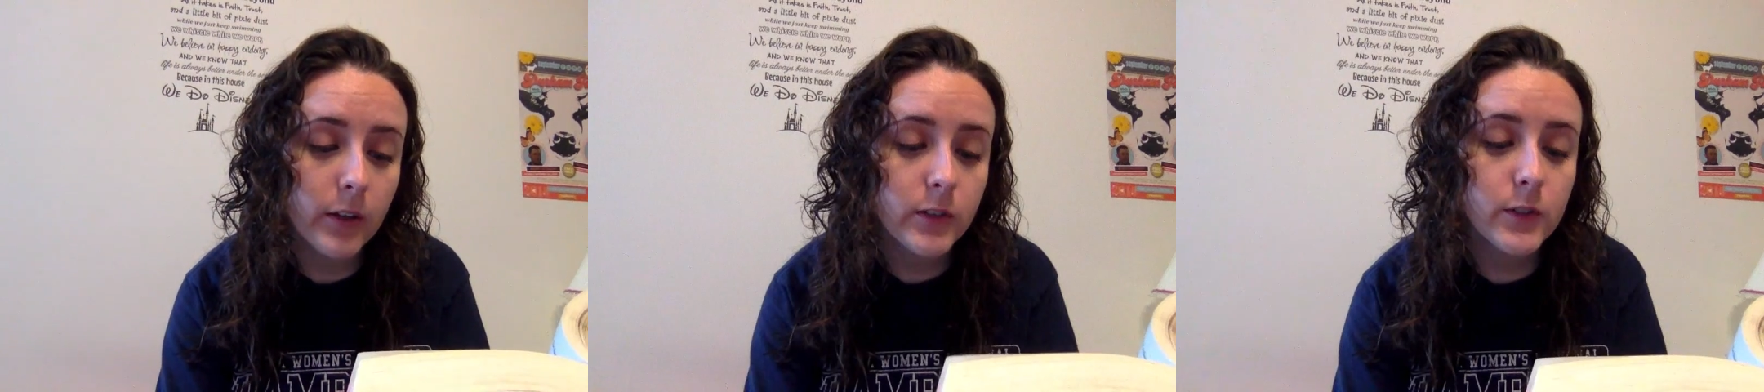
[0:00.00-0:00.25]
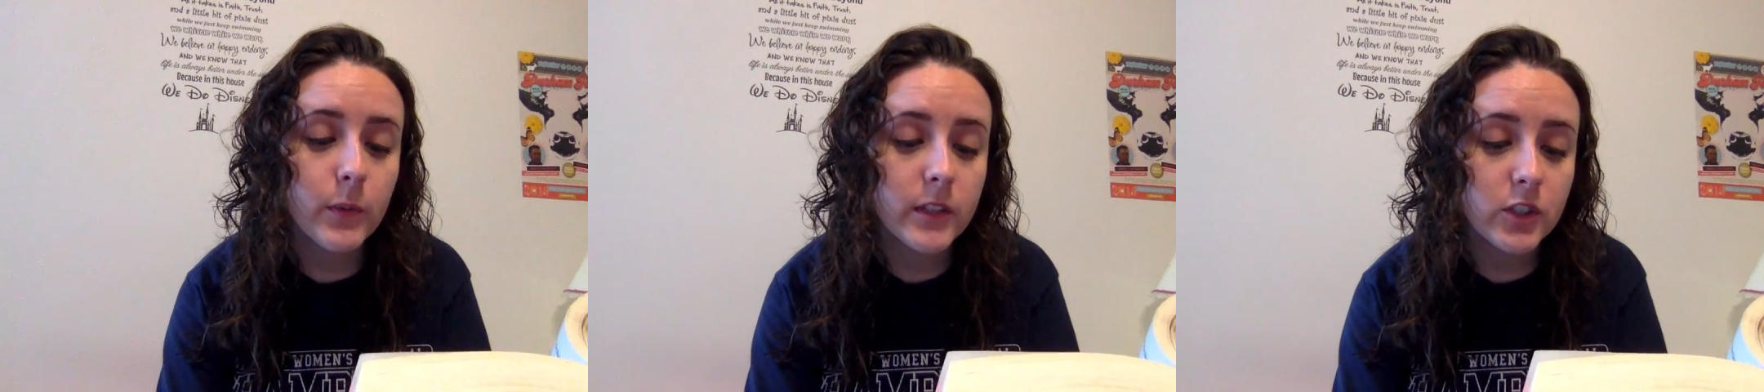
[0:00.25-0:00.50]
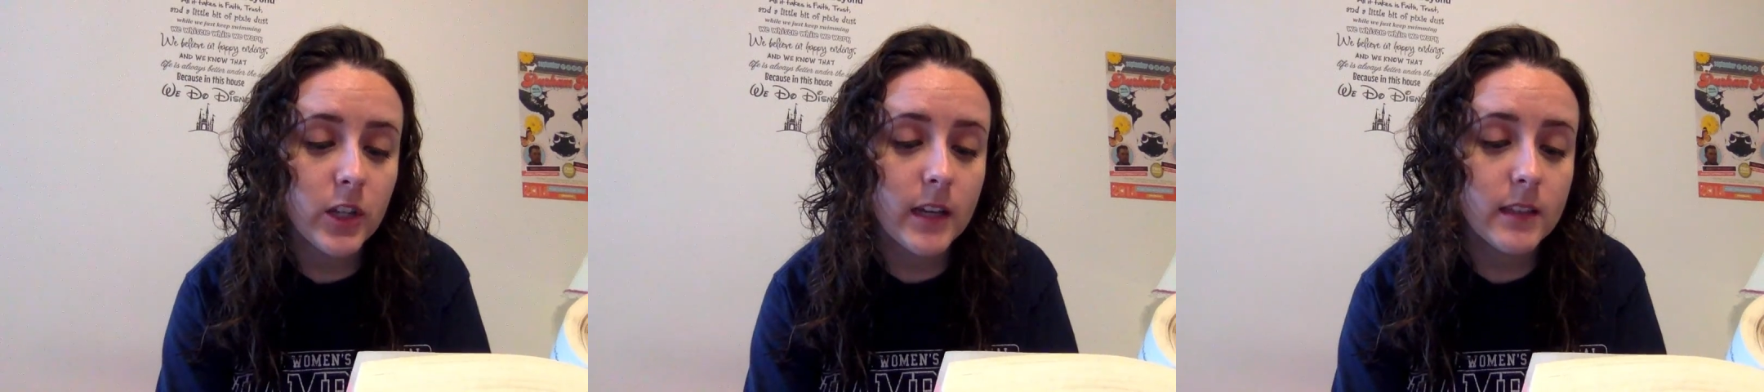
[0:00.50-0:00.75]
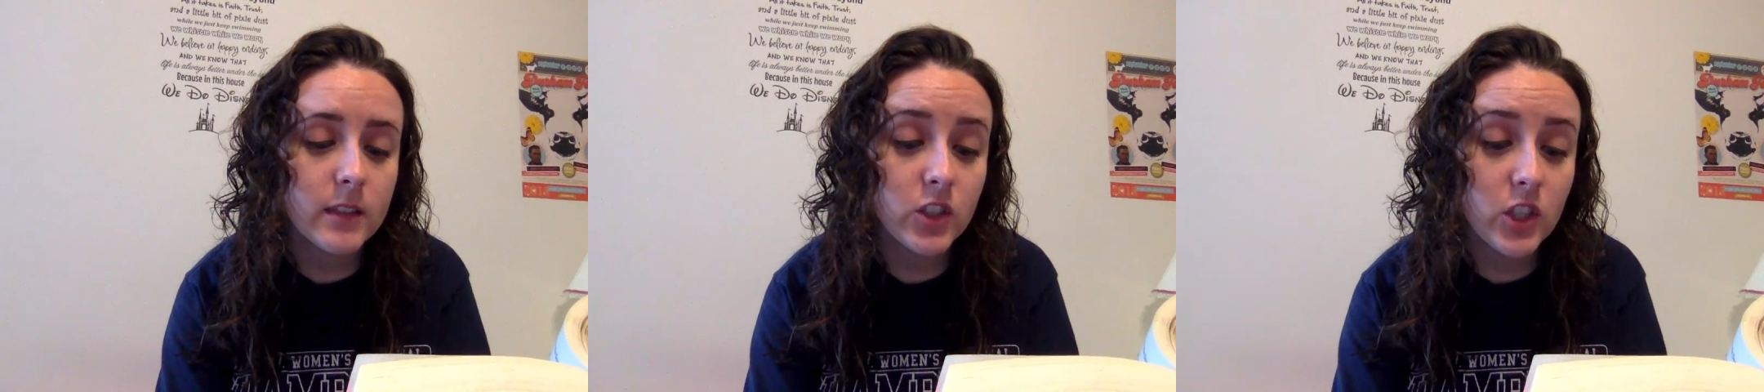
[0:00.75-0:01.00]
so when the
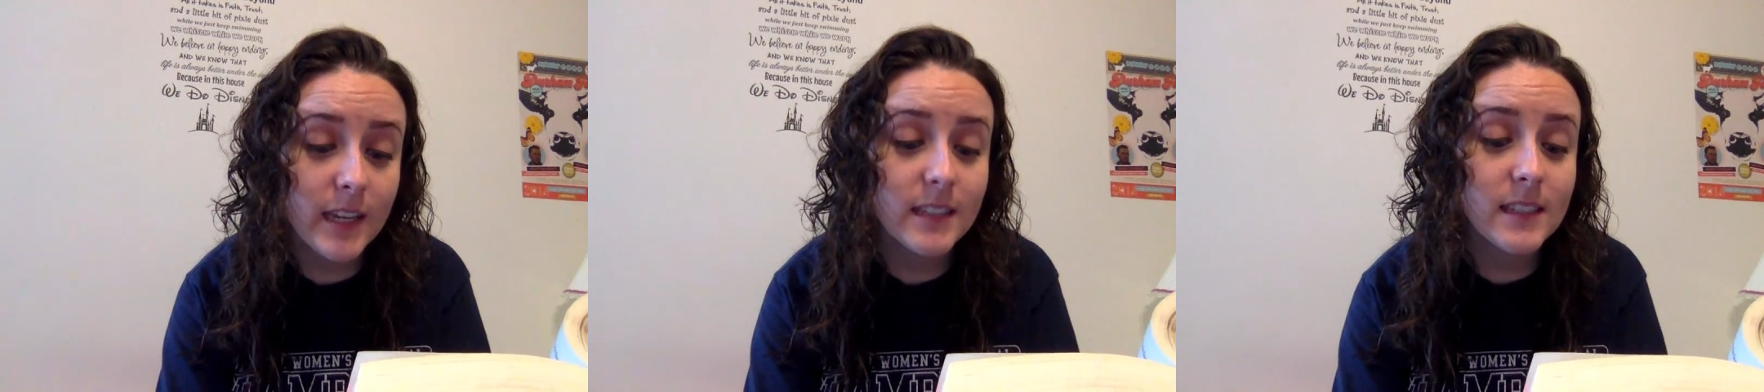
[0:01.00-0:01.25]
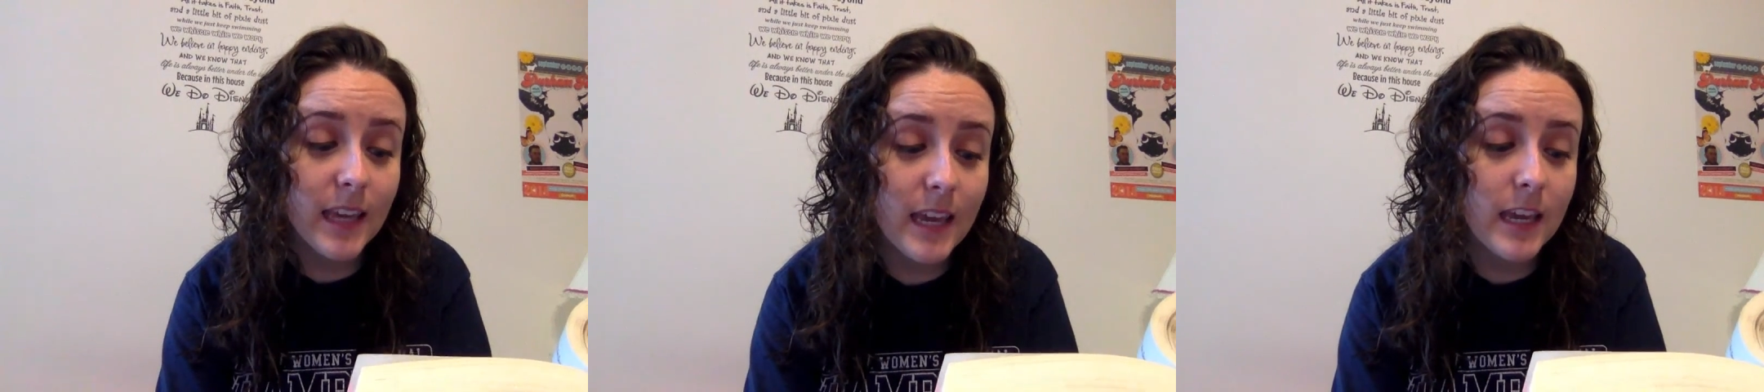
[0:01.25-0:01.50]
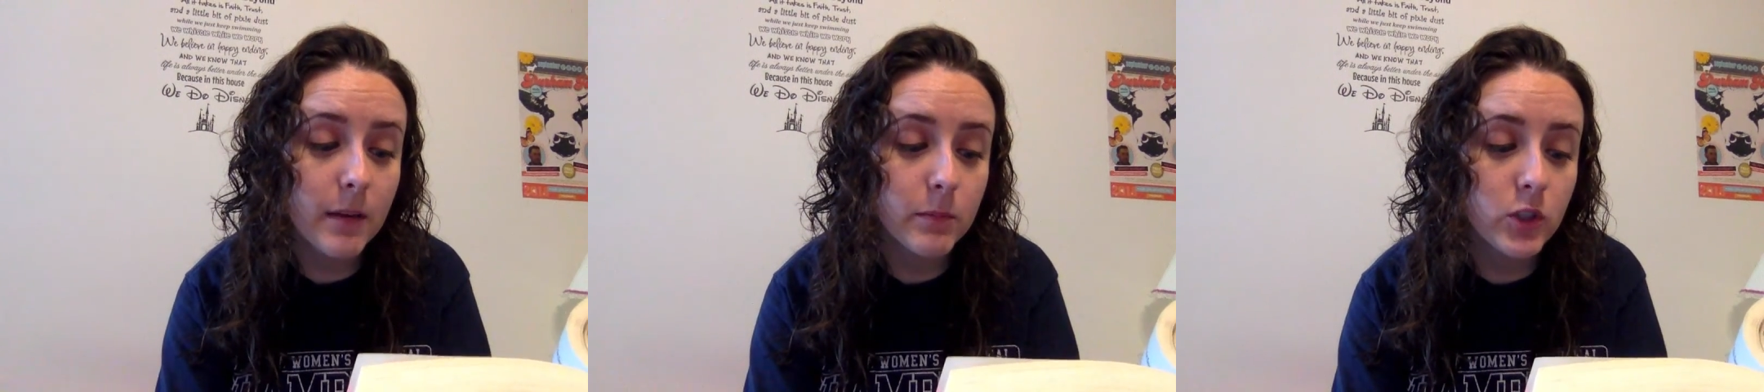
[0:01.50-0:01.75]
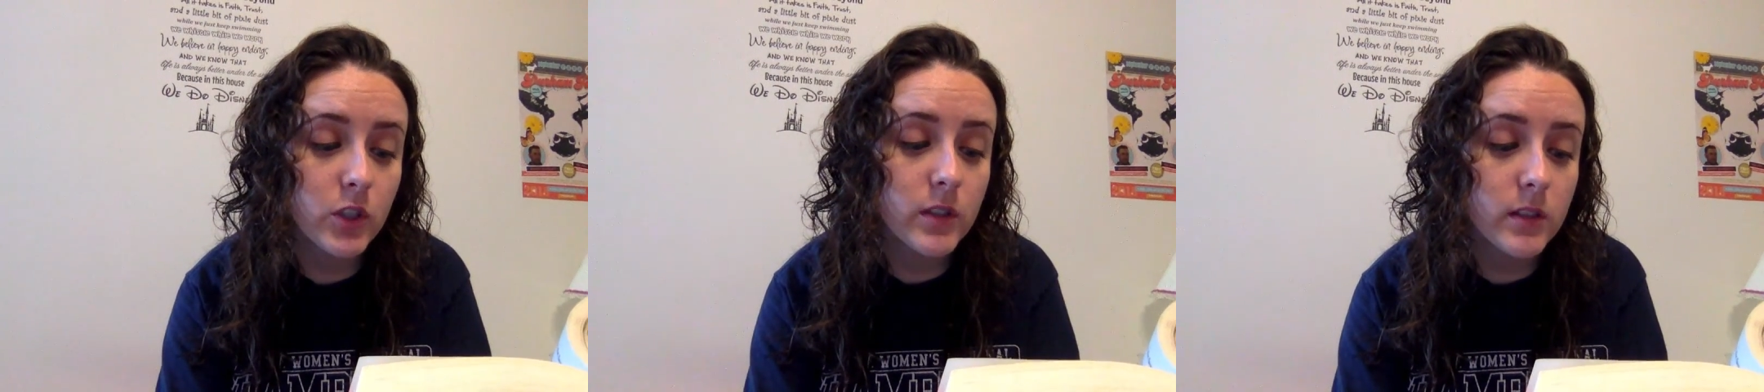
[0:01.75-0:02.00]
chance came,
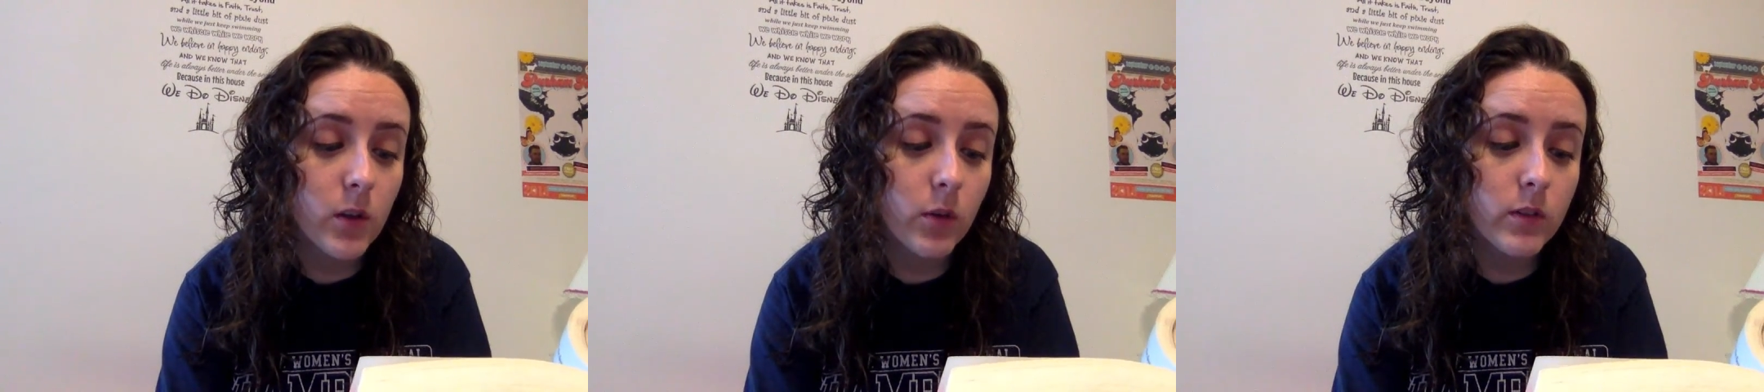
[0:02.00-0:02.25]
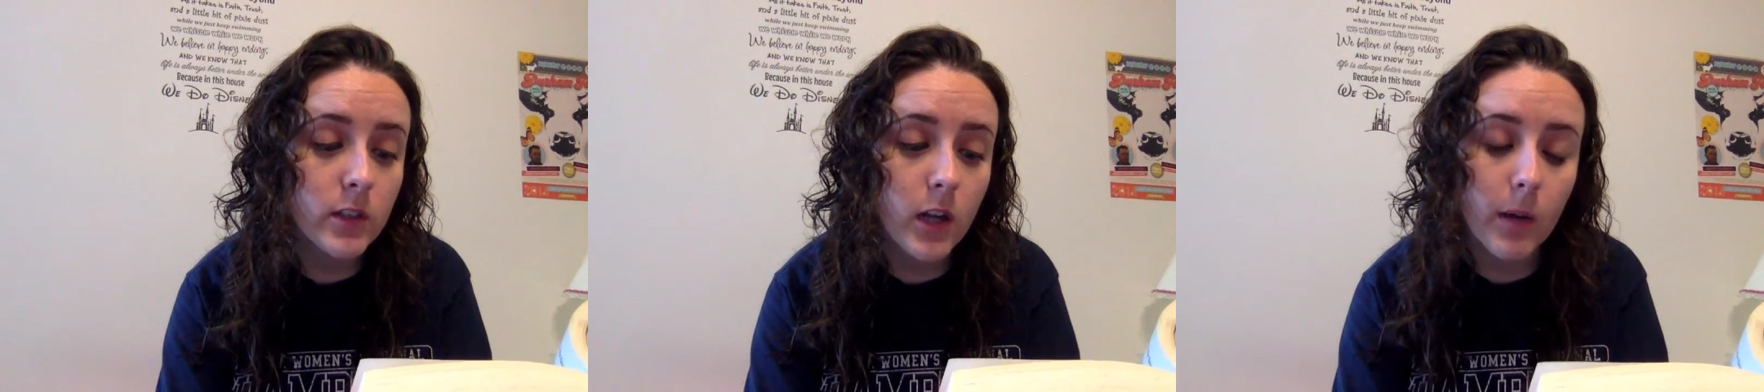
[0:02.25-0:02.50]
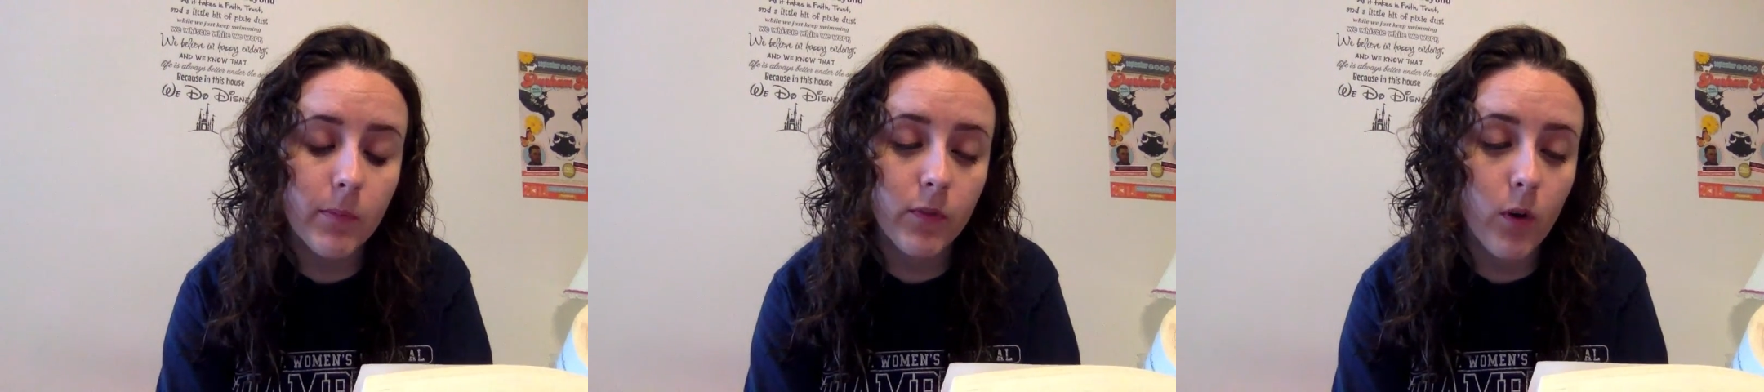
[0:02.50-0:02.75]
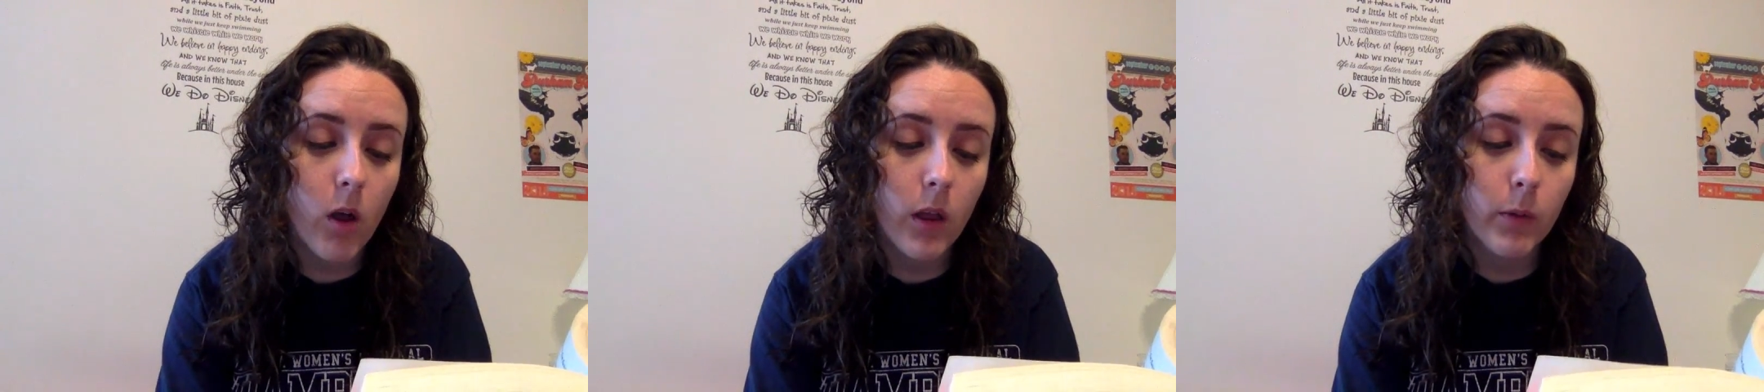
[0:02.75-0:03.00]
she soaked it up for
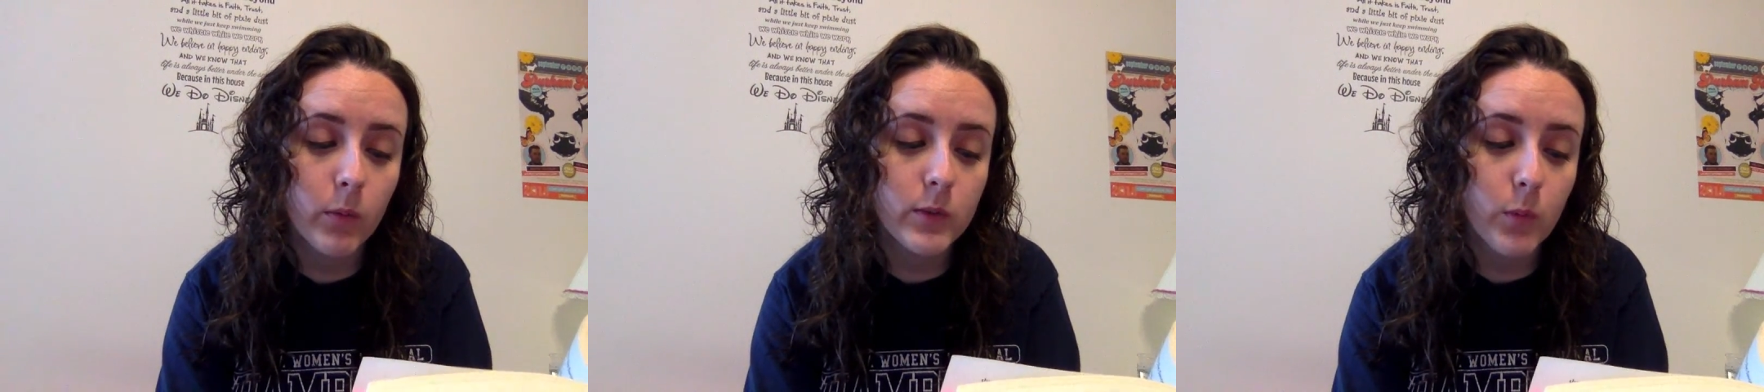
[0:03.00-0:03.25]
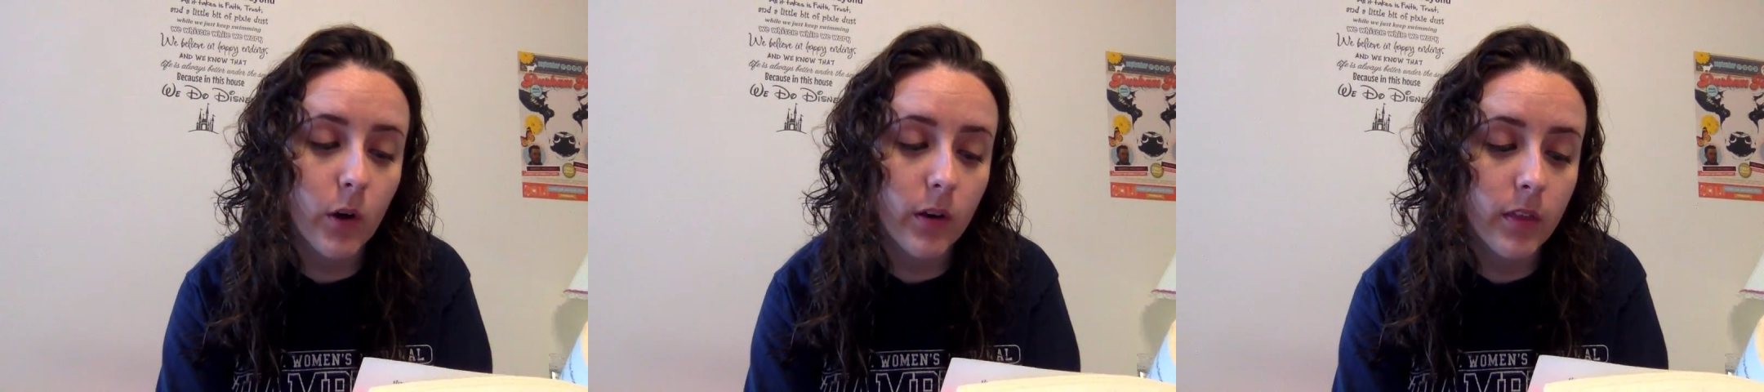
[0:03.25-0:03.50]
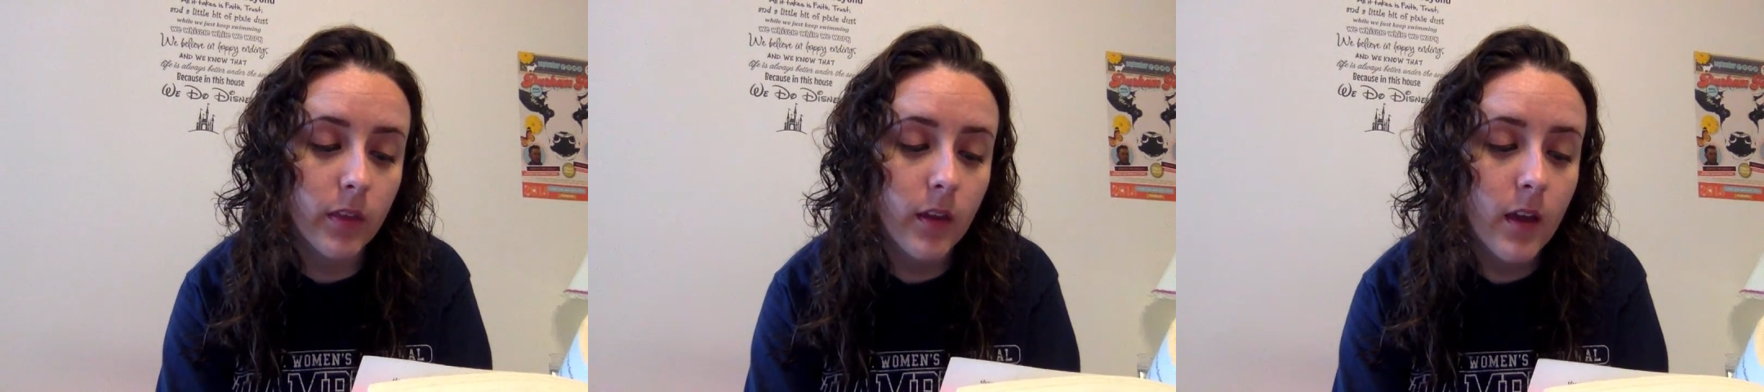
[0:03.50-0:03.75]
all it was worth.